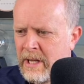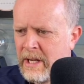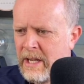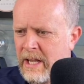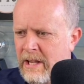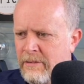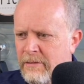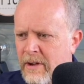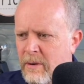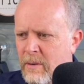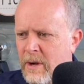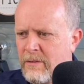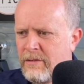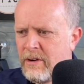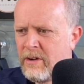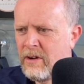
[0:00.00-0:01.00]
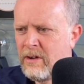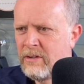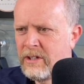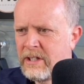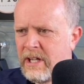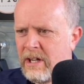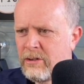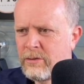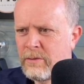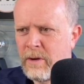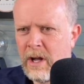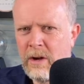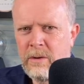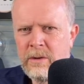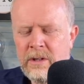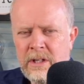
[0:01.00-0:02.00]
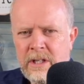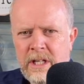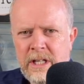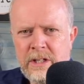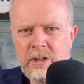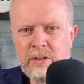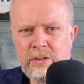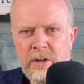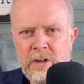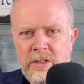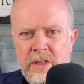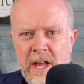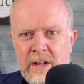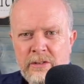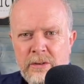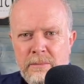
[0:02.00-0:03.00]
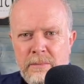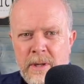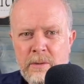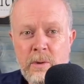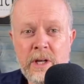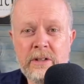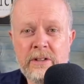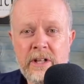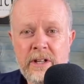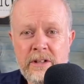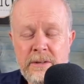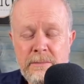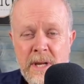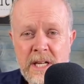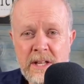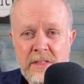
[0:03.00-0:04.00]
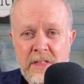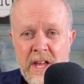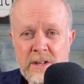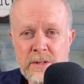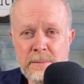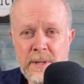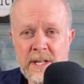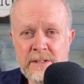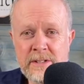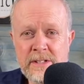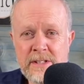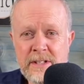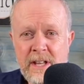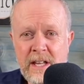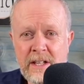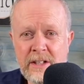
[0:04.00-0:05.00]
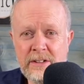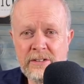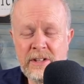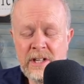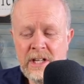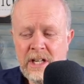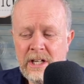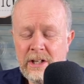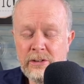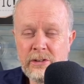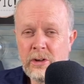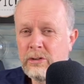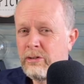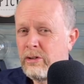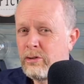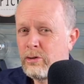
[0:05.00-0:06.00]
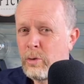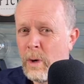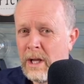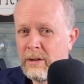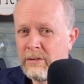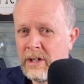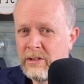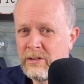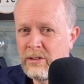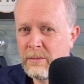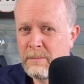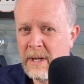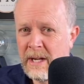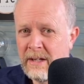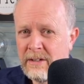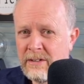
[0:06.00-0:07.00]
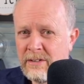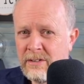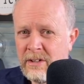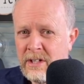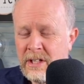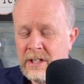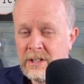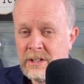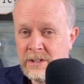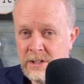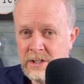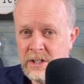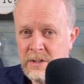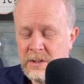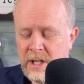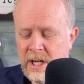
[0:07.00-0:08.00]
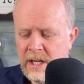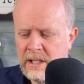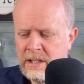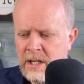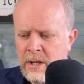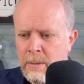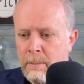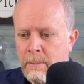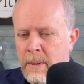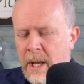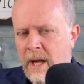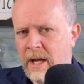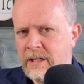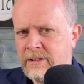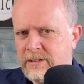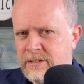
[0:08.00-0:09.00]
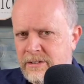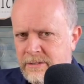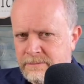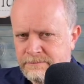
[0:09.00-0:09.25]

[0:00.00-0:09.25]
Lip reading: If, however, on the cash flow, it costs you you made £1,000 in sales, and it's cost you £1,200 to do that, but